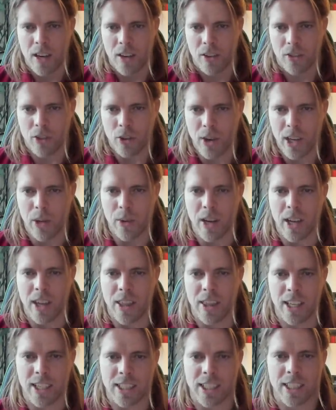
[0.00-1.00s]
So anyway,
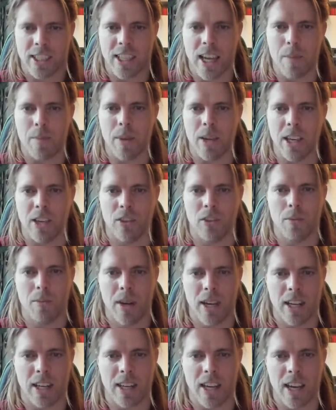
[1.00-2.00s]
this step is to
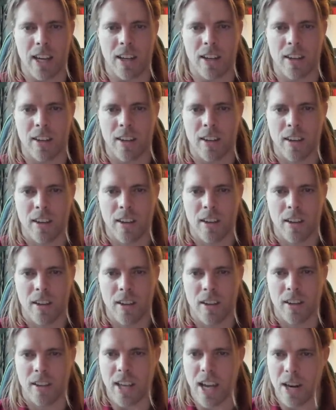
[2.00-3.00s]
meditate
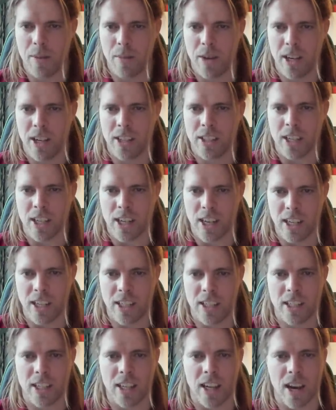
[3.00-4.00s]
10 minutes at
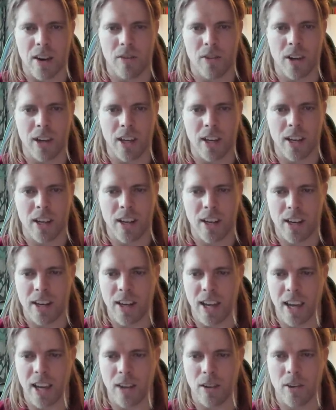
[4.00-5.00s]
least every
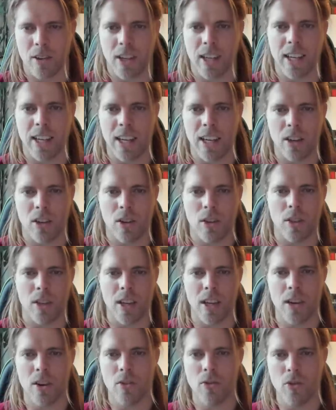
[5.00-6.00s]
day to get into
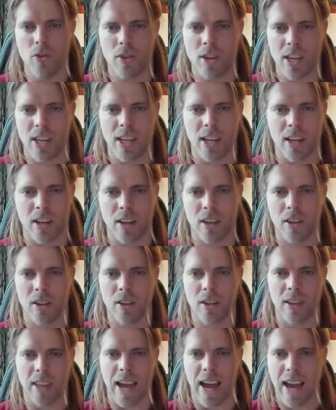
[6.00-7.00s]
the routine,
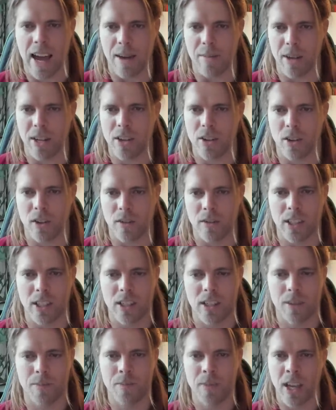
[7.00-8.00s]
the habit of
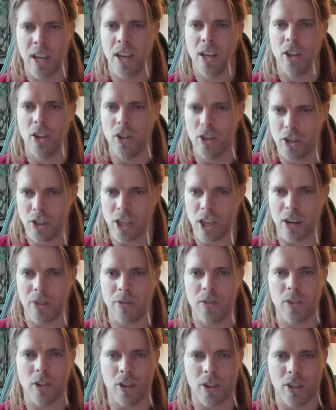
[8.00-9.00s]
it. Good
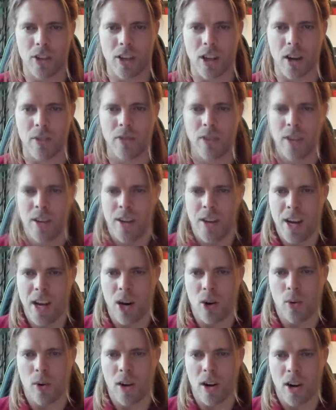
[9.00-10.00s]
stuff, good stuff.
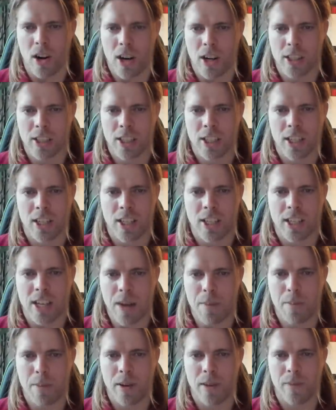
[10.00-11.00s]
Now, last
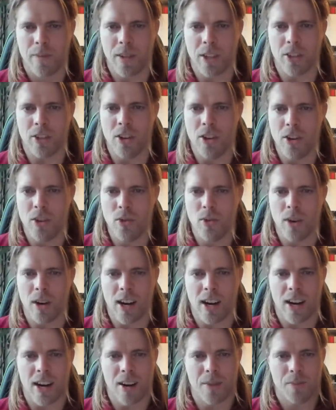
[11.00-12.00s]
step is to do
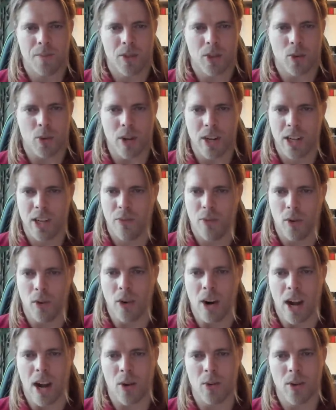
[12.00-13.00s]
a
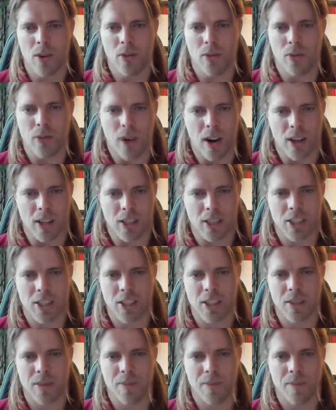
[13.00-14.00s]
24-hour
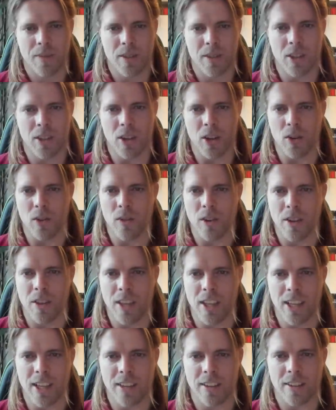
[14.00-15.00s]
fast over
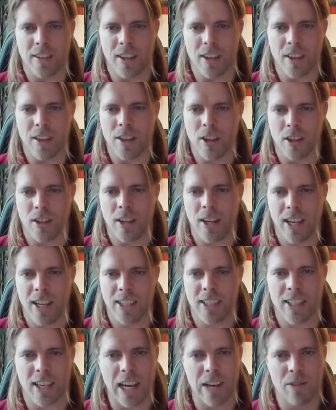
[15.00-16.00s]
these uh, 30
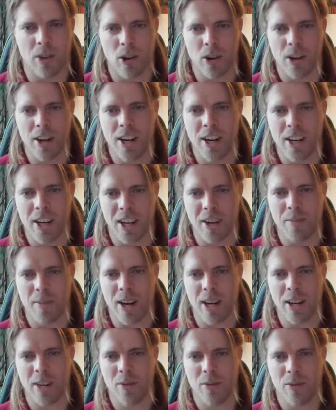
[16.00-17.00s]
days. I've already done
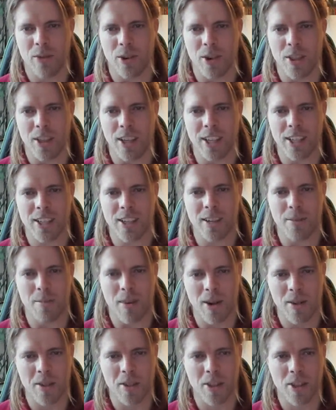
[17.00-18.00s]
mine for this
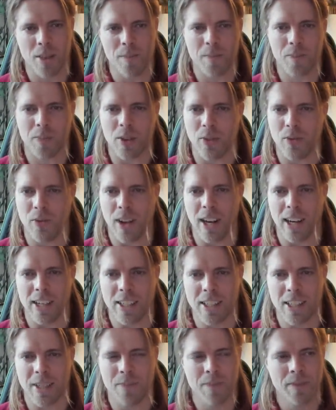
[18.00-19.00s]
month.
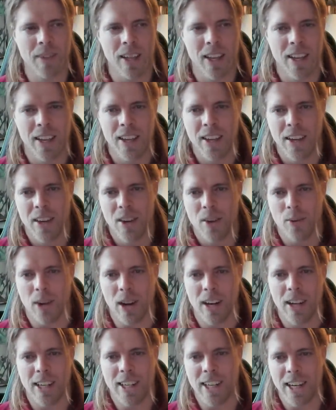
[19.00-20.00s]
Felt,
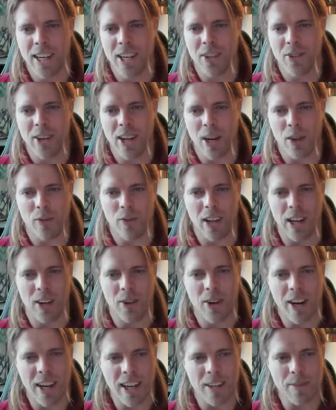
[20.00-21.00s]
well, it didn't really feel
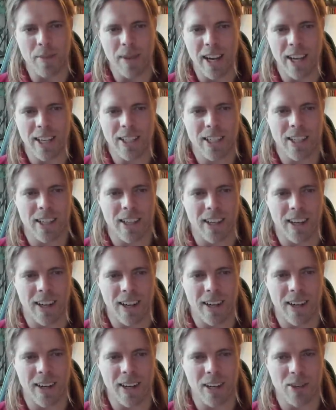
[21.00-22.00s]
great, mate.
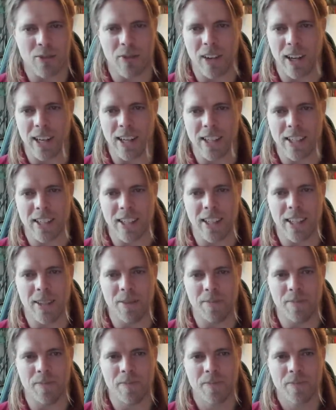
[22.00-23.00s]
Uh, it felt
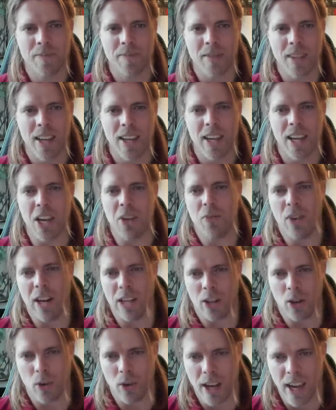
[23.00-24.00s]
um, it
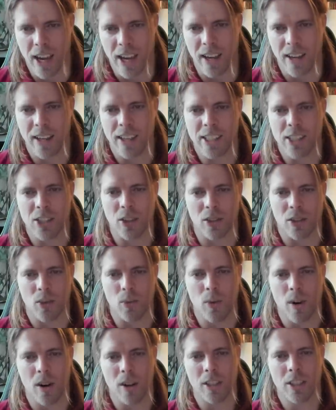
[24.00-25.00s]
felt okay, it's not the
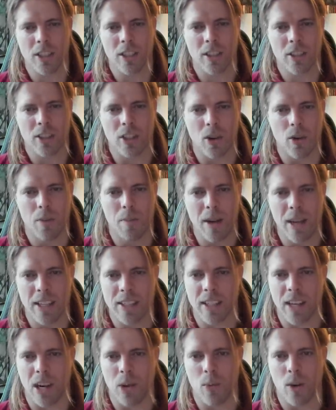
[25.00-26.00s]
worst. So
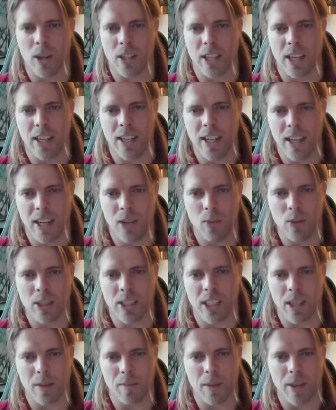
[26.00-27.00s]
basically what I did was
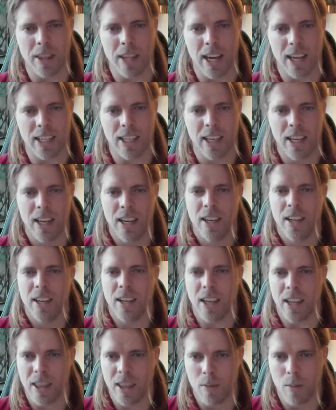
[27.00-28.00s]
simply that
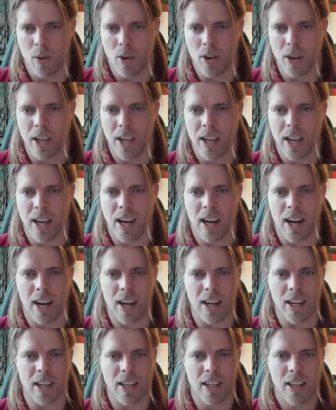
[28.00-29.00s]
in the morning
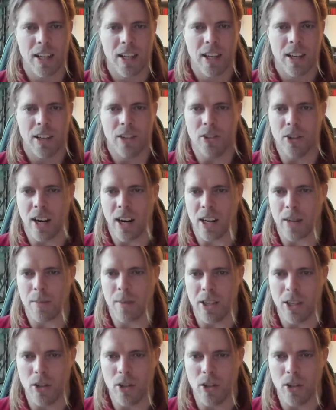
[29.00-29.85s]
I drank my